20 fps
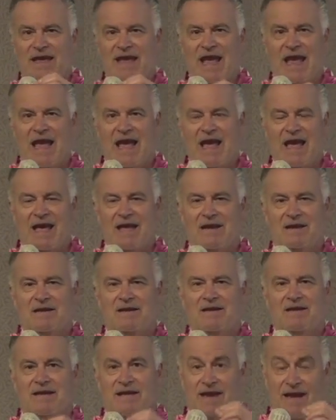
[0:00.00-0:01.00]
had,
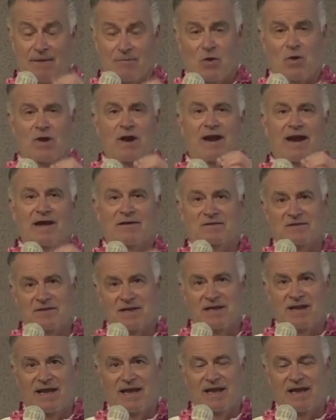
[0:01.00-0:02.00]
and I'm going to announce
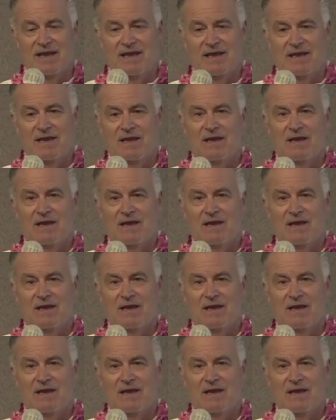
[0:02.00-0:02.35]
today,